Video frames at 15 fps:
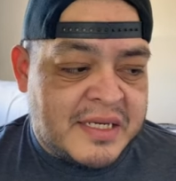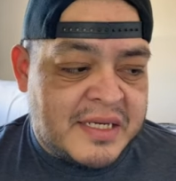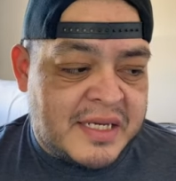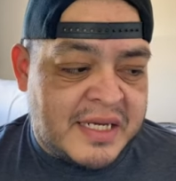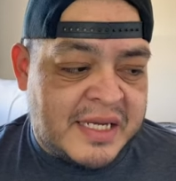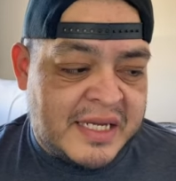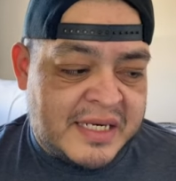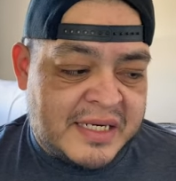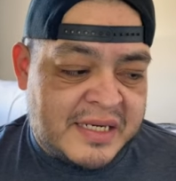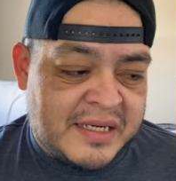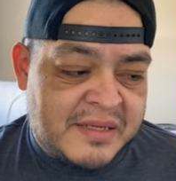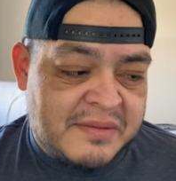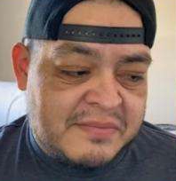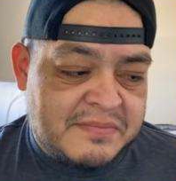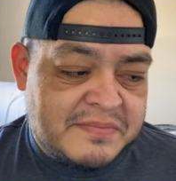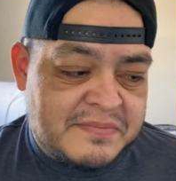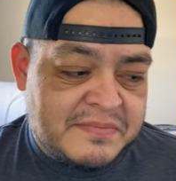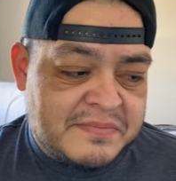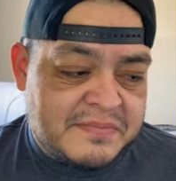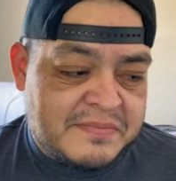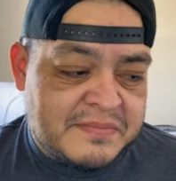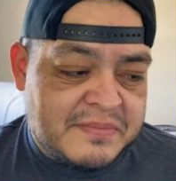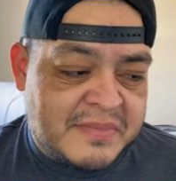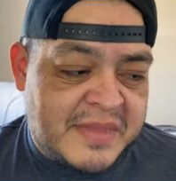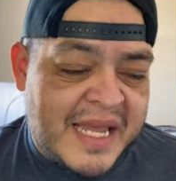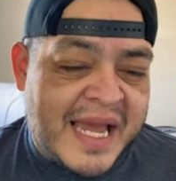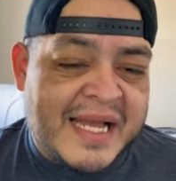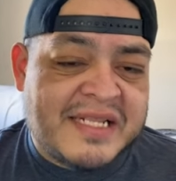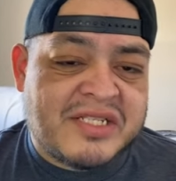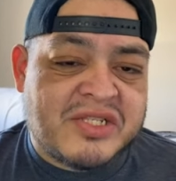And
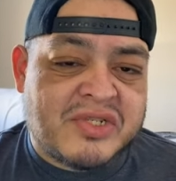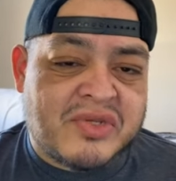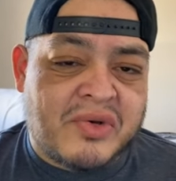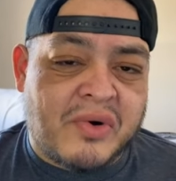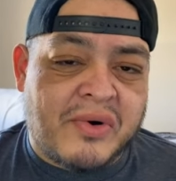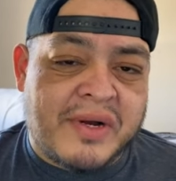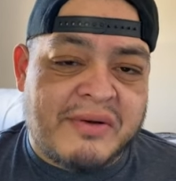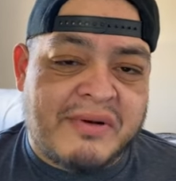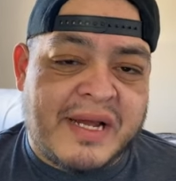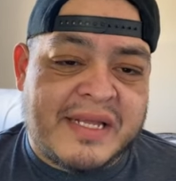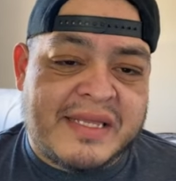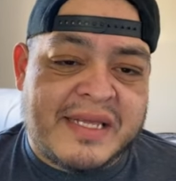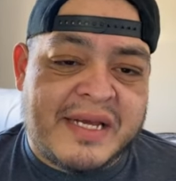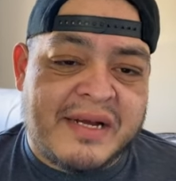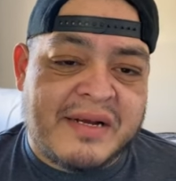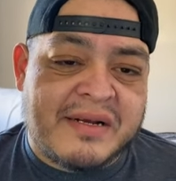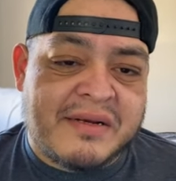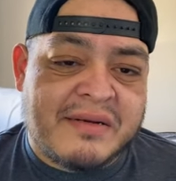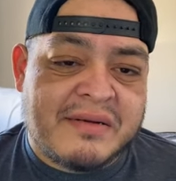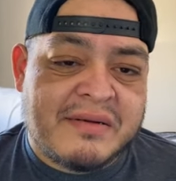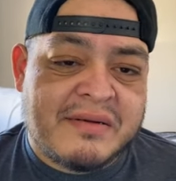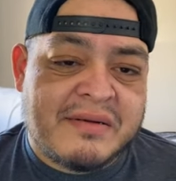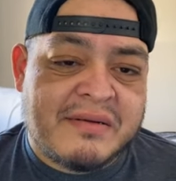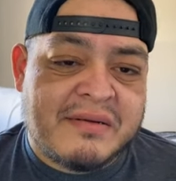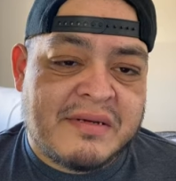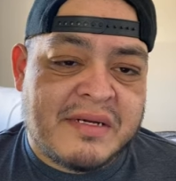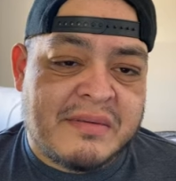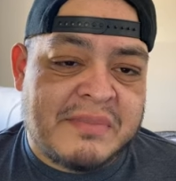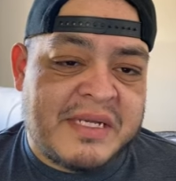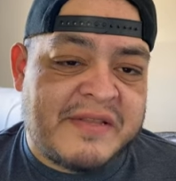that story right there, I
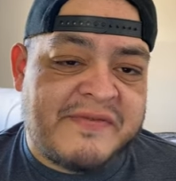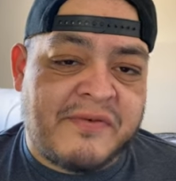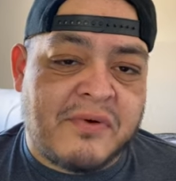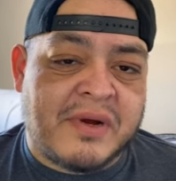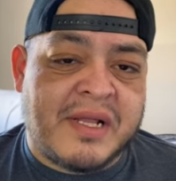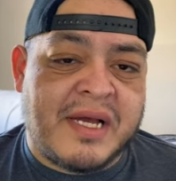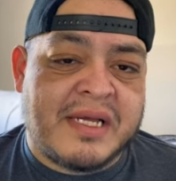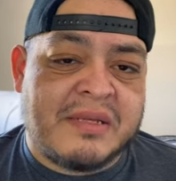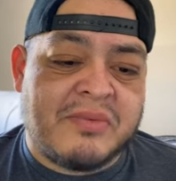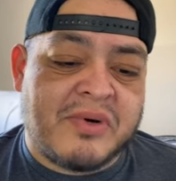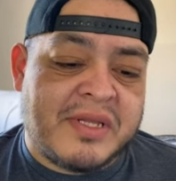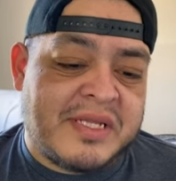mean, it's 4 o'clock in the morning.